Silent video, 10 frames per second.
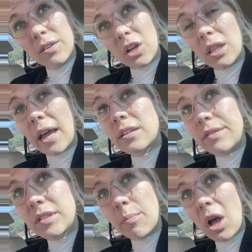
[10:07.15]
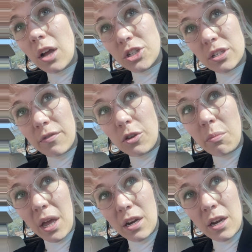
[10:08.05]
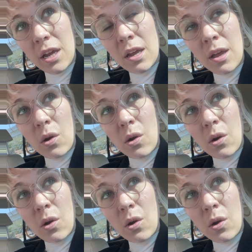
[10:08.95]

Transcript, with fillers: the collective subconscious of humanity,